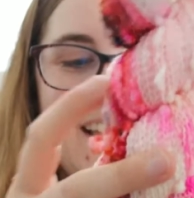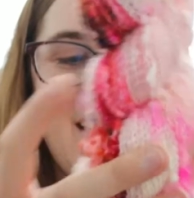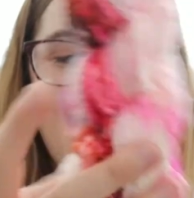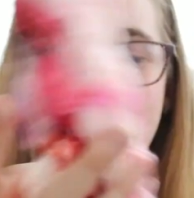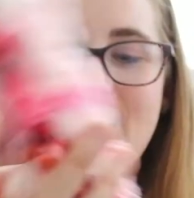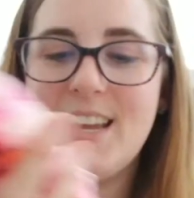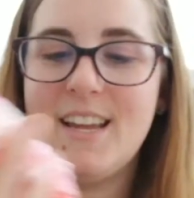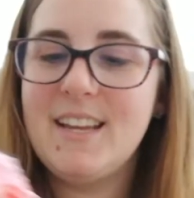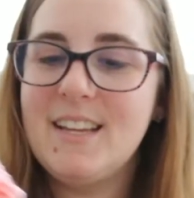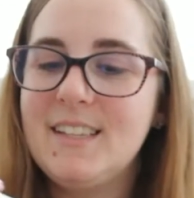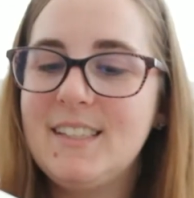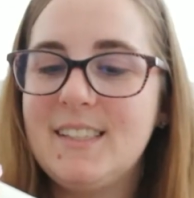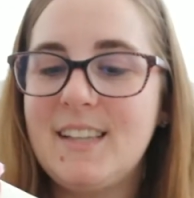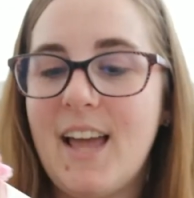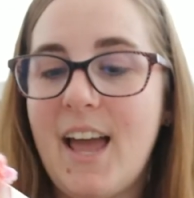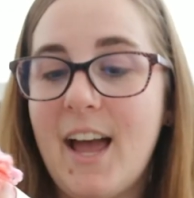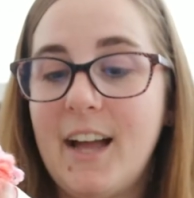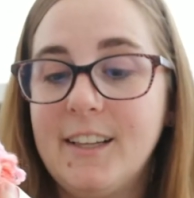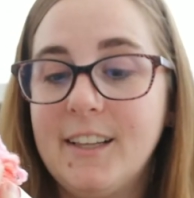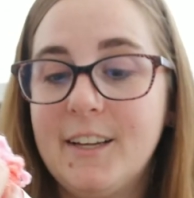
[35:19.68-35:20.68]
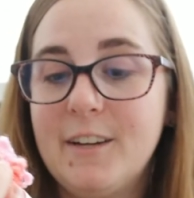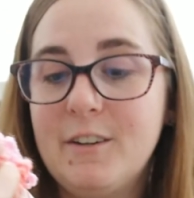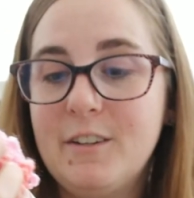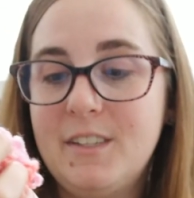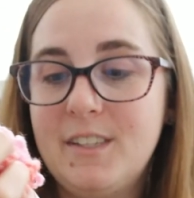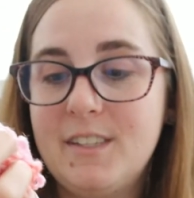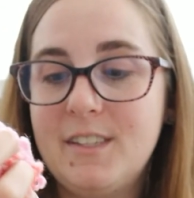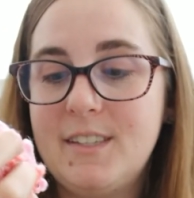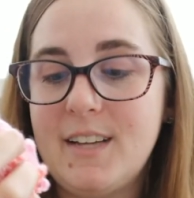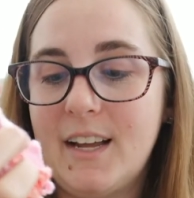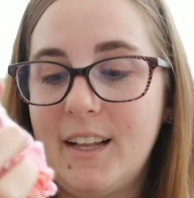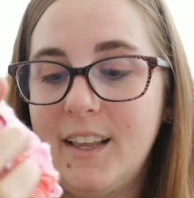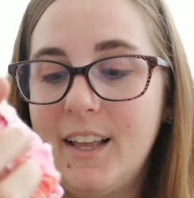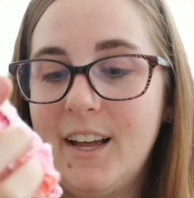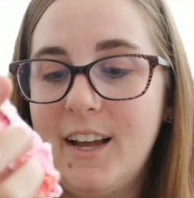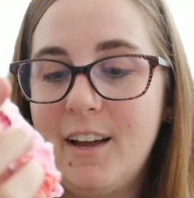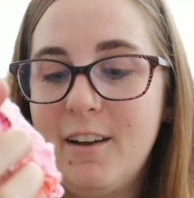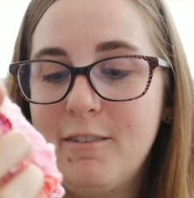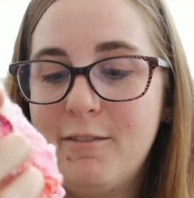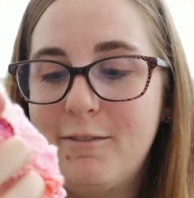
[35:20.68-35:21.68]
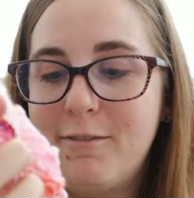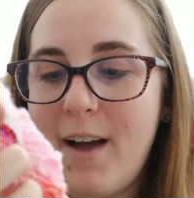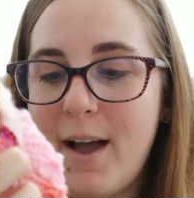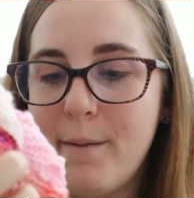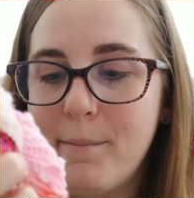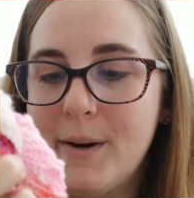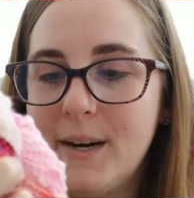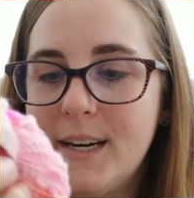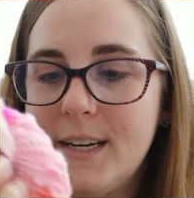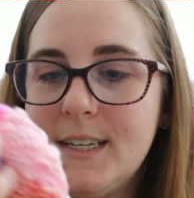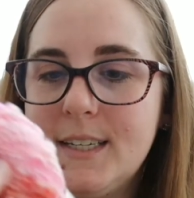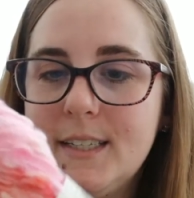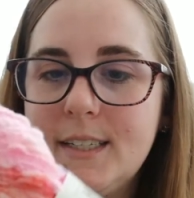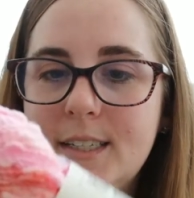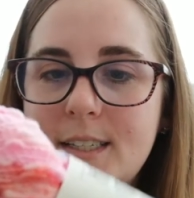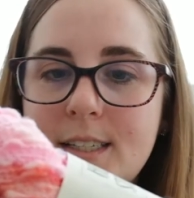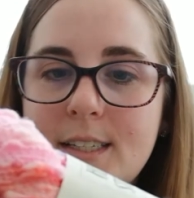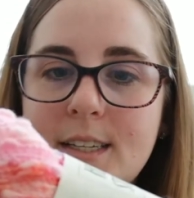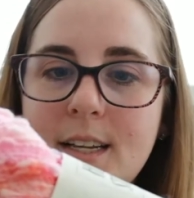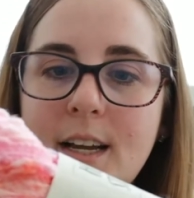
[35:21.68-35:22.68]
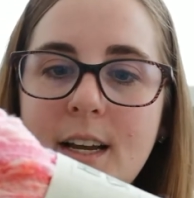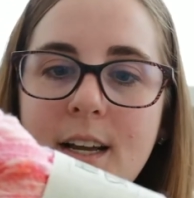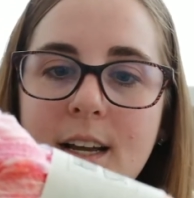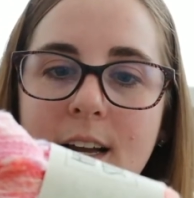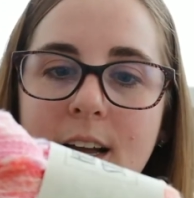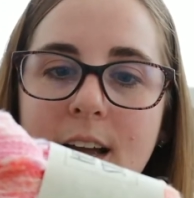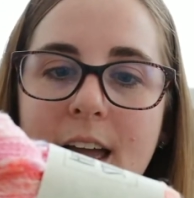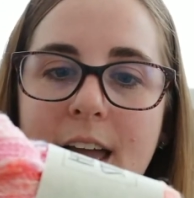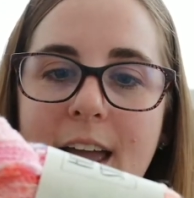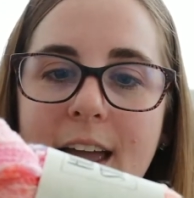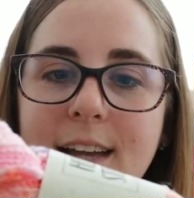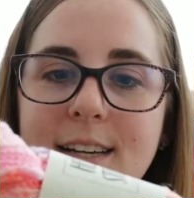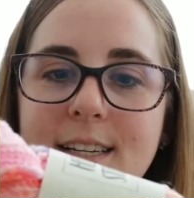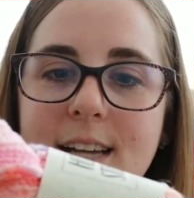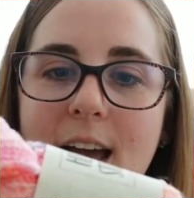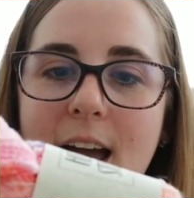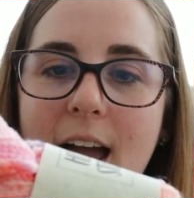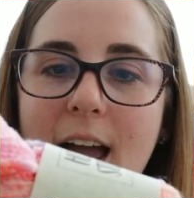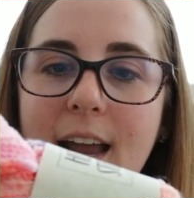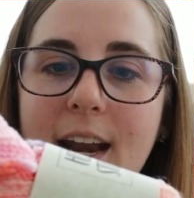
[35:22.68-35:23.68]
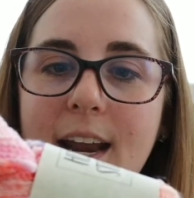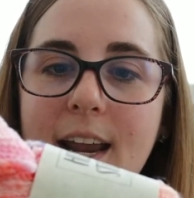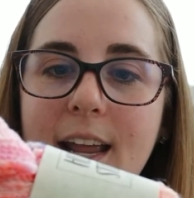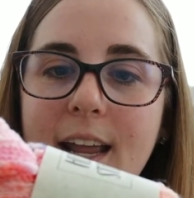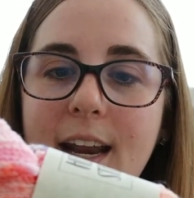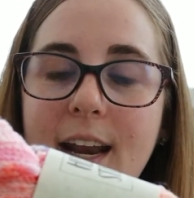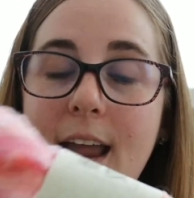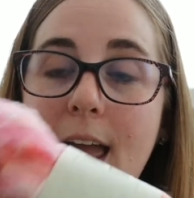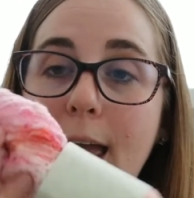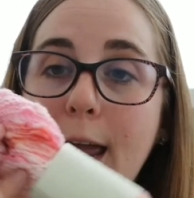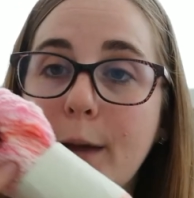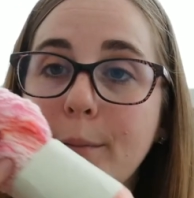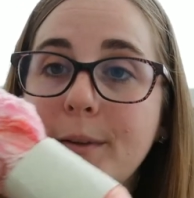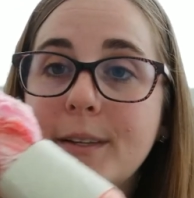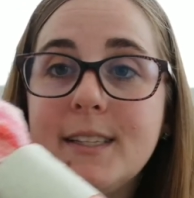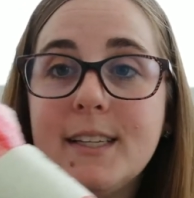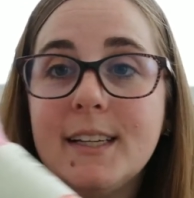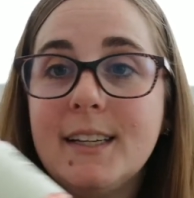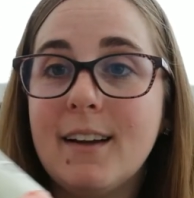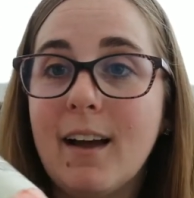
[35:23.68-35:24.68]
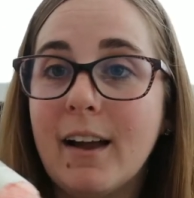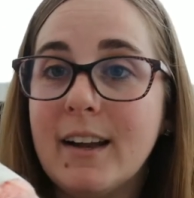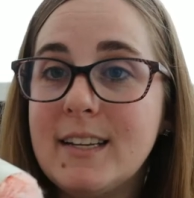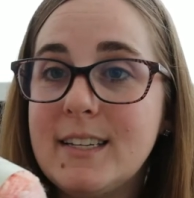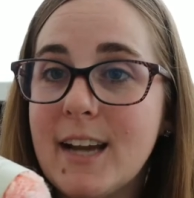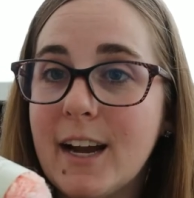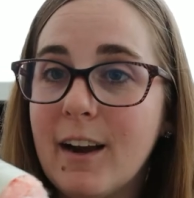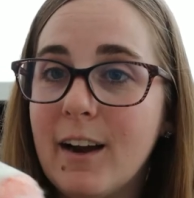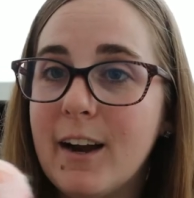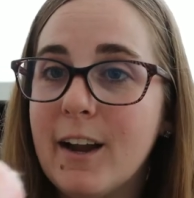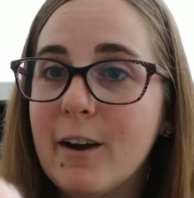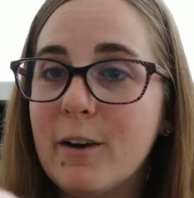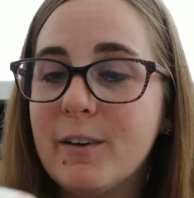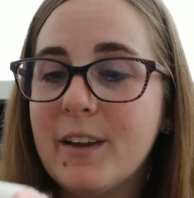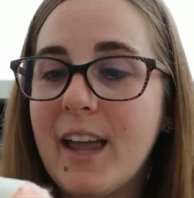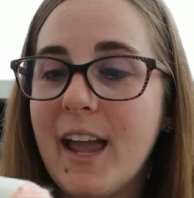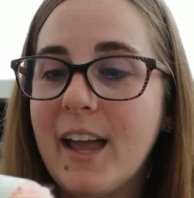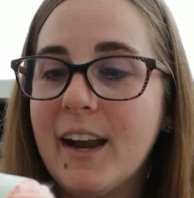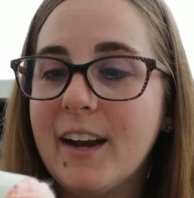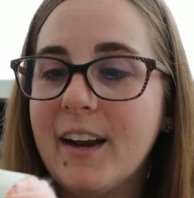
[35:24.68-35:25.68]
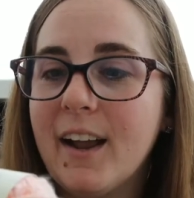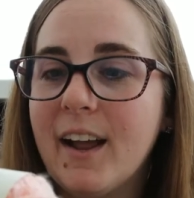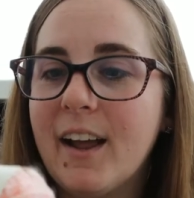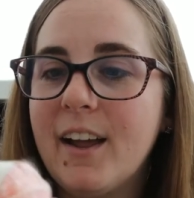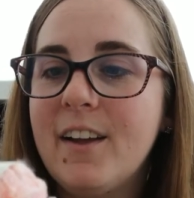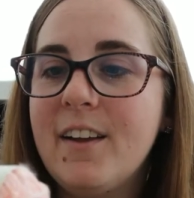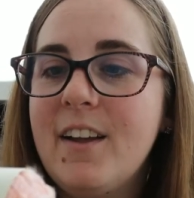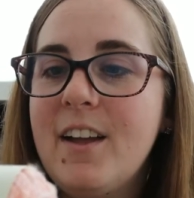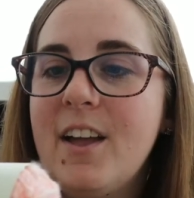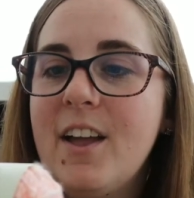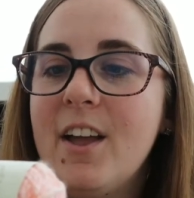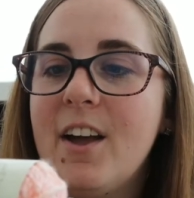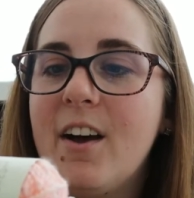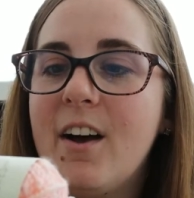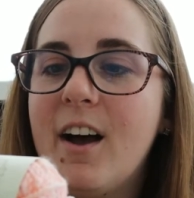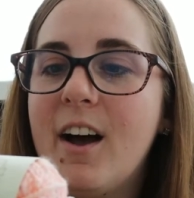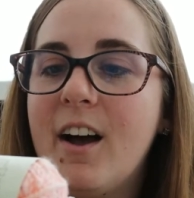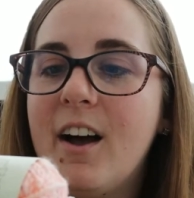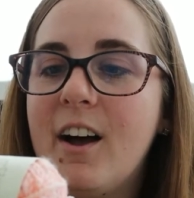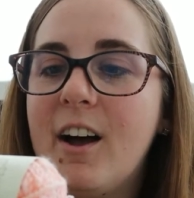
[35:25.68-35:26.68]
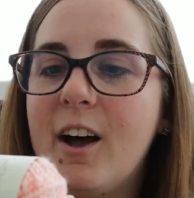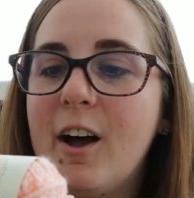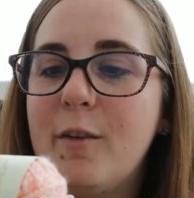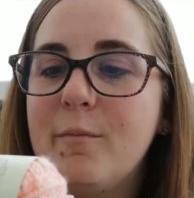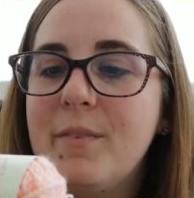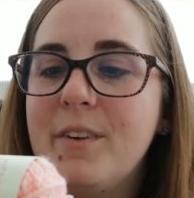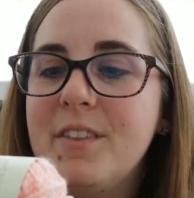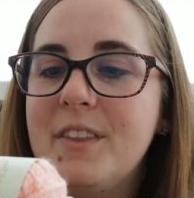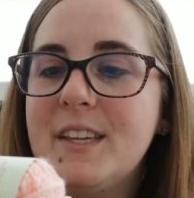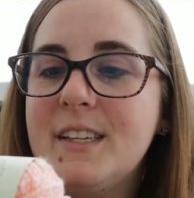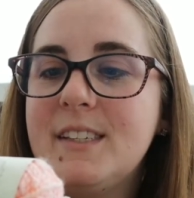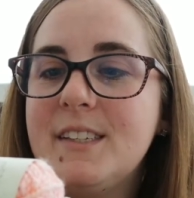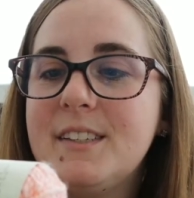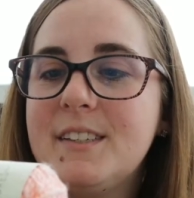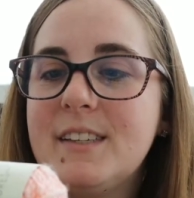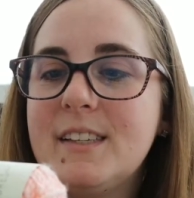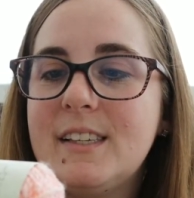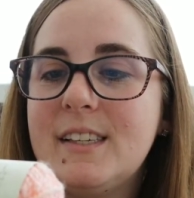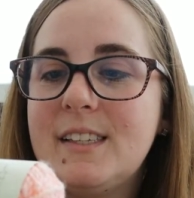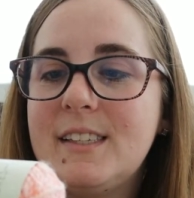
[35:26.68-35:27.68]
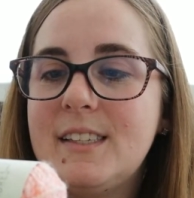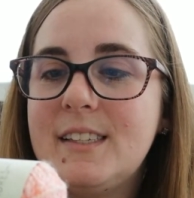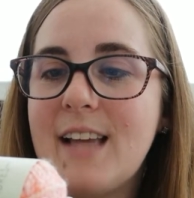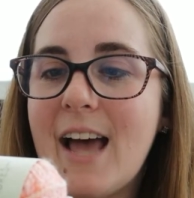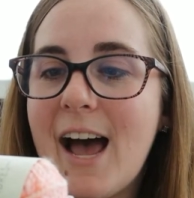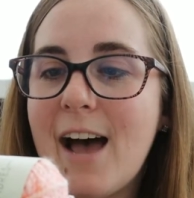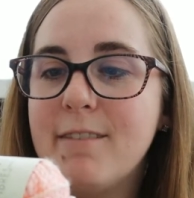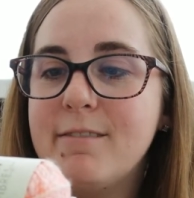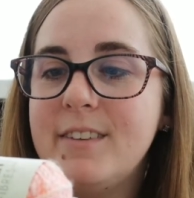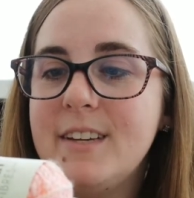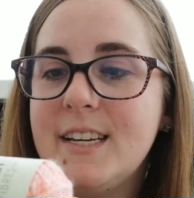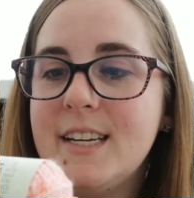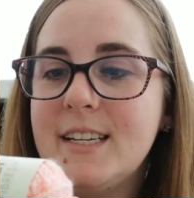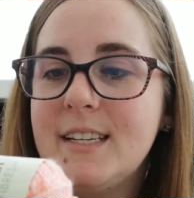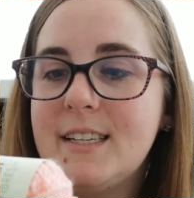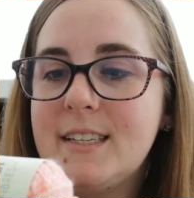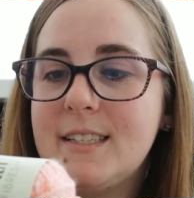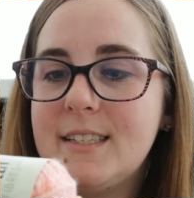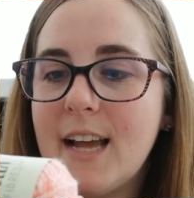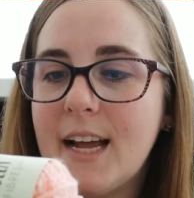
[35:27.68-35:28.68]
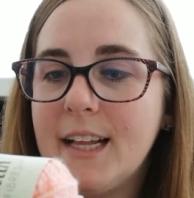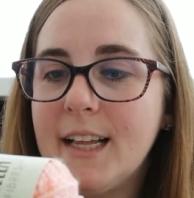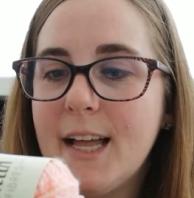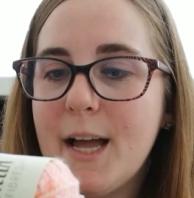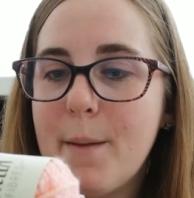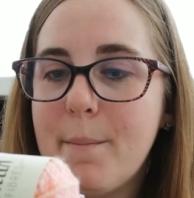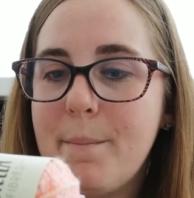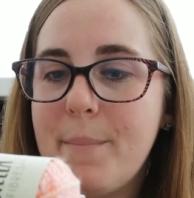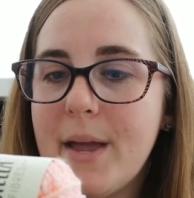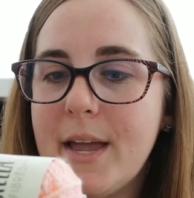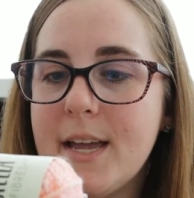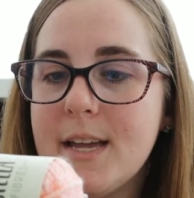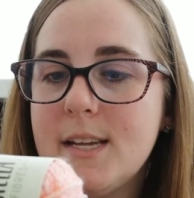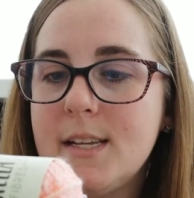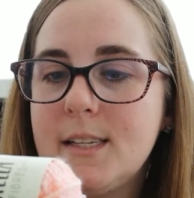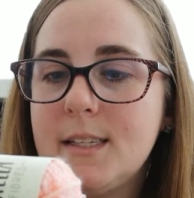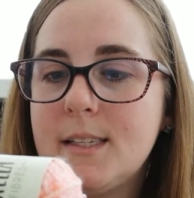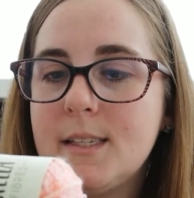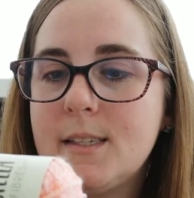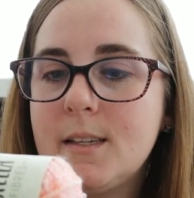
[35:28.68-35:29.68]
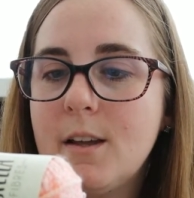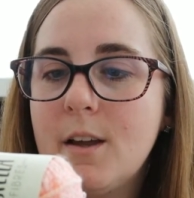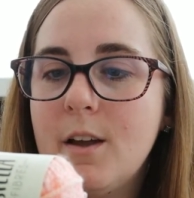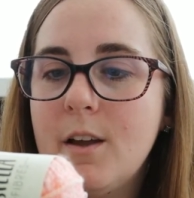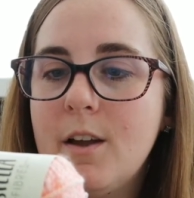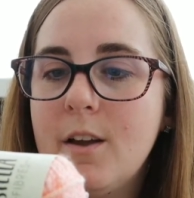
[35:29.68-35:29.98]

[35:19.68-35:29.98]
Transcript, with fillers: is Hello Stella Fibers hand dyed in Hamilton, Ontario, Canada. Um, this is the Savvy Stella base.